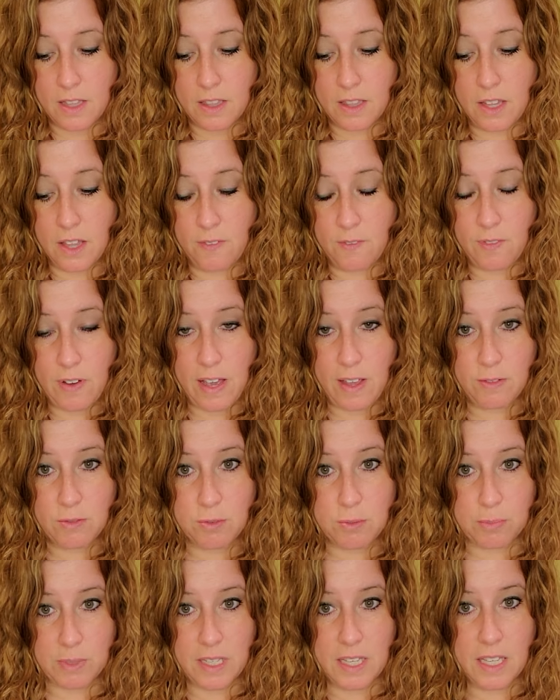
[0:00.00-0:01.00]
Love Vibes
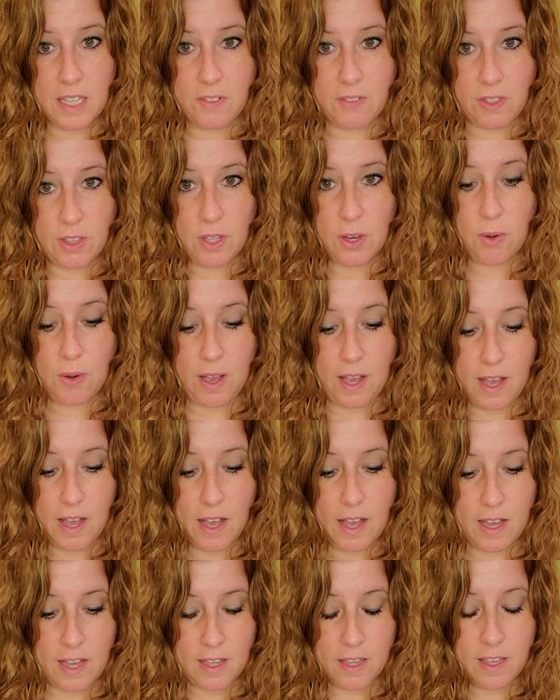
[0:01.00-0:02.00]
from King of
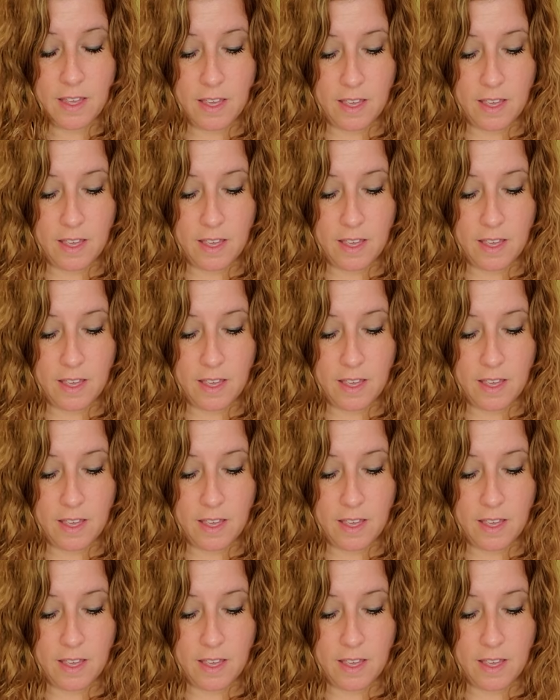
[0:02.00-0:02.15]
Aloha,